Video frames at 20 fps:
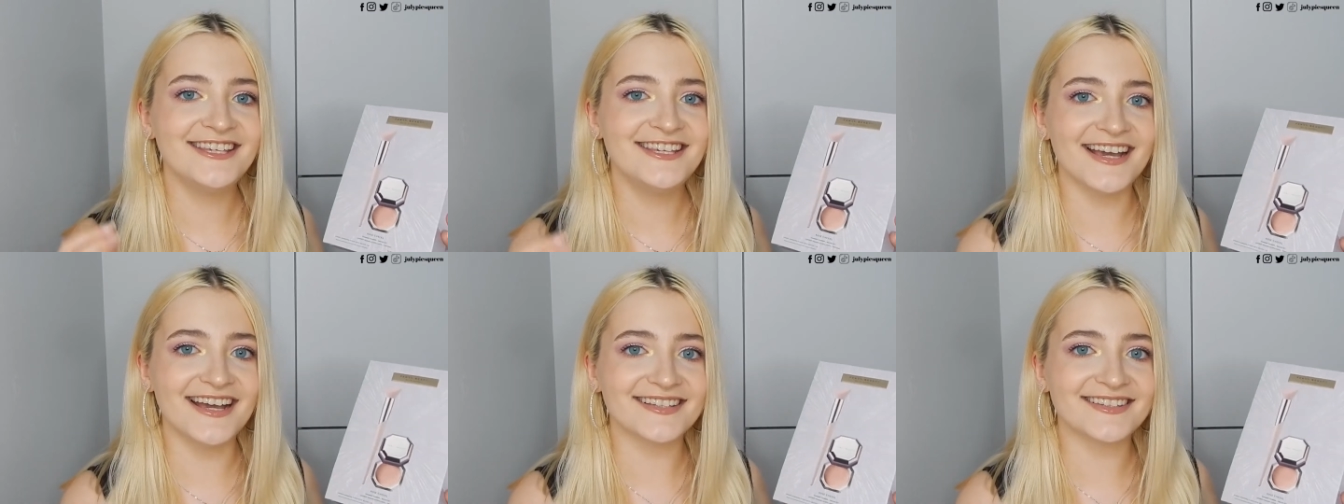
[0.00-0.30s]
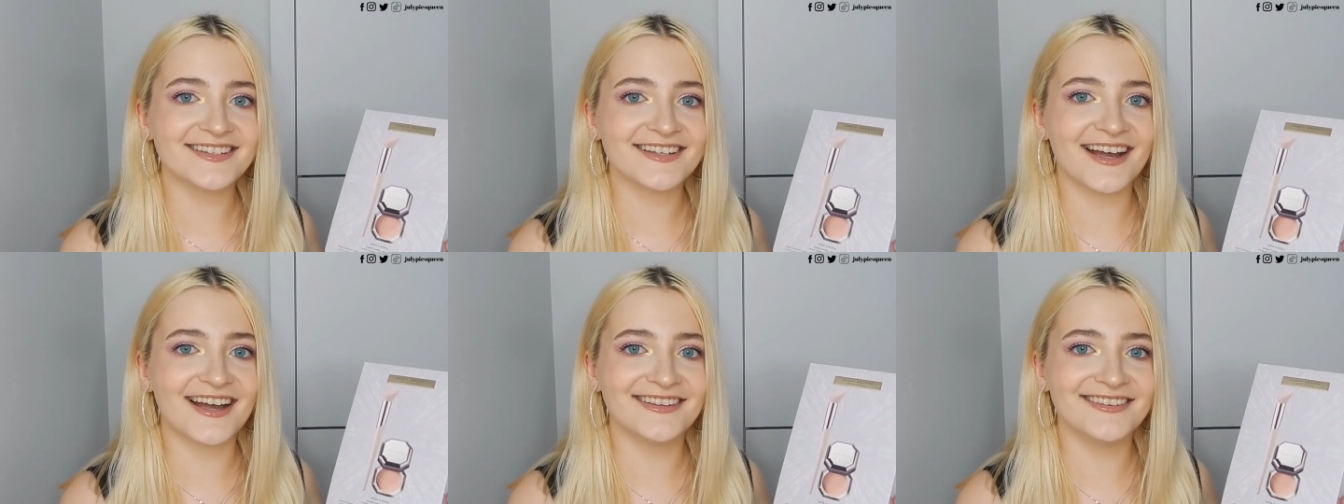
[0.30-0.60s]

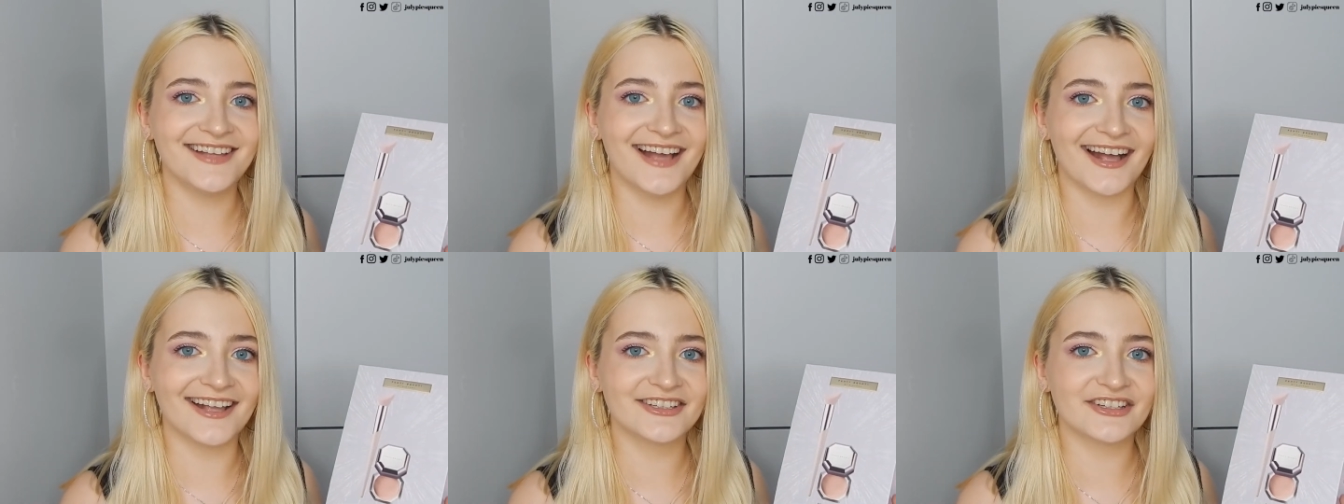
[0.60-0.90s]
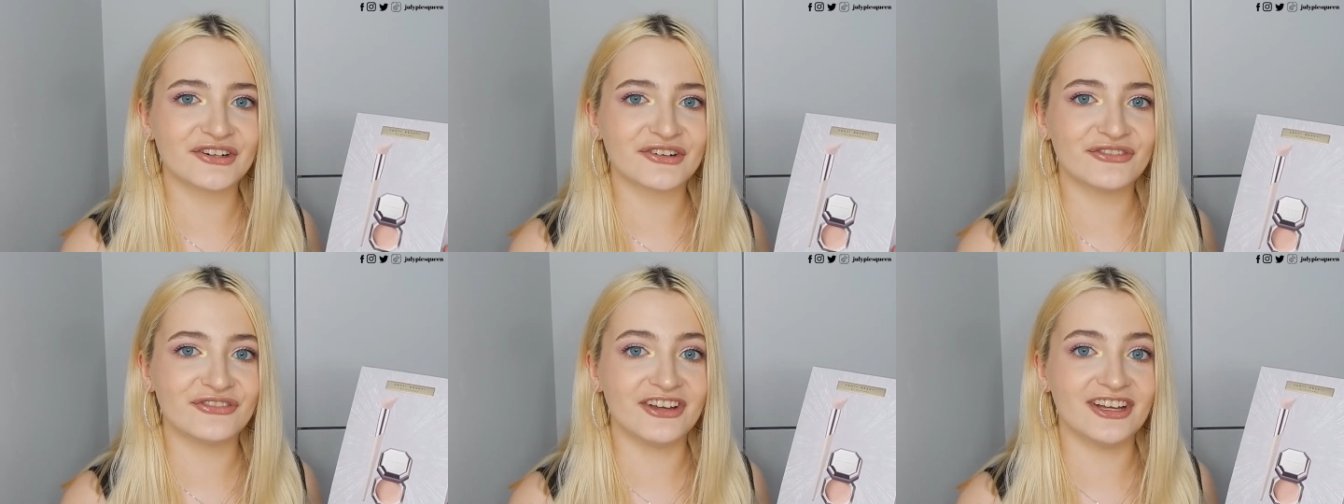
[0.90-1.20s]
yet
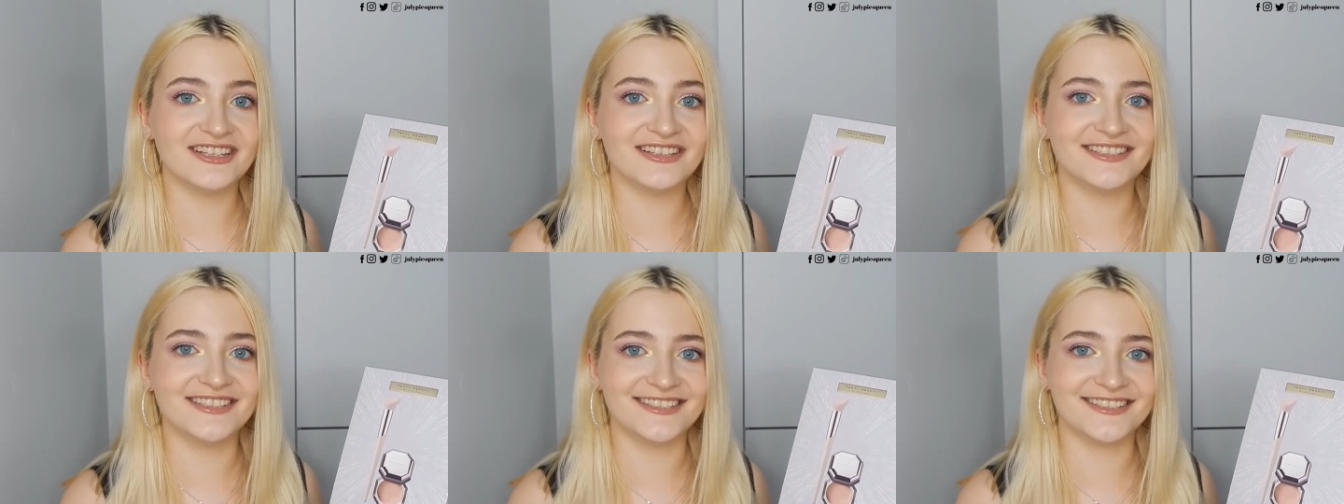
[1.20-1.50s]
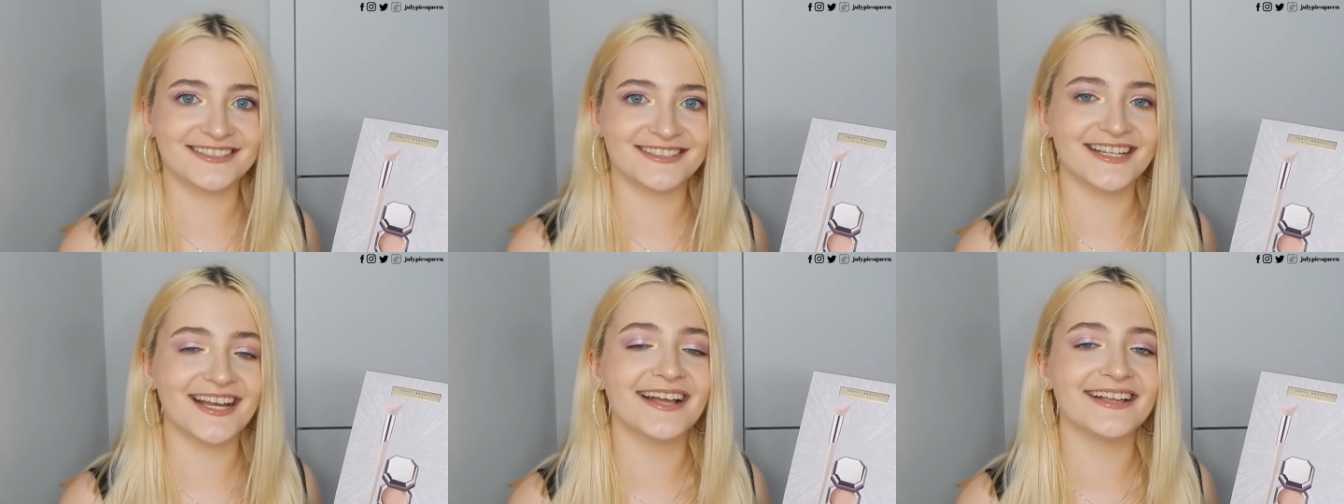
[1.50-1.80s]
another
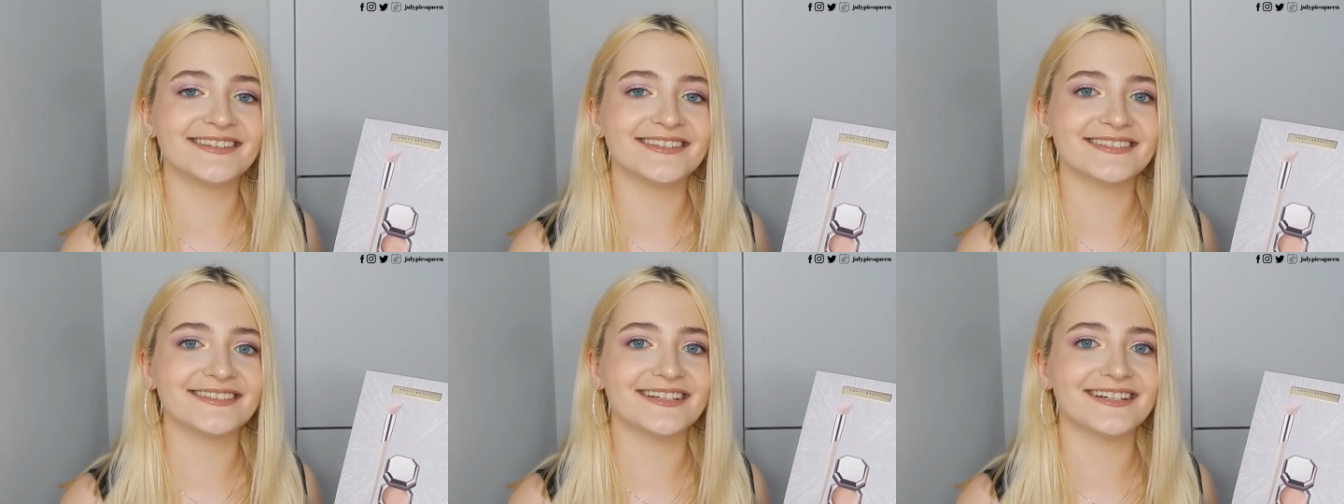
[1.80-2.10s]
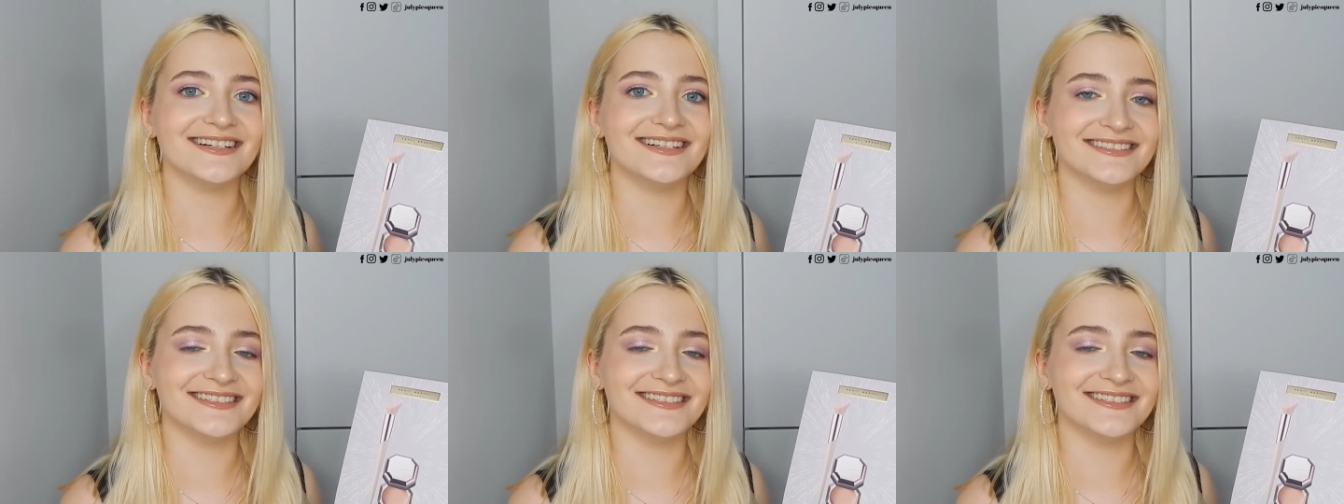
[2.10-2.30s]
Fenty set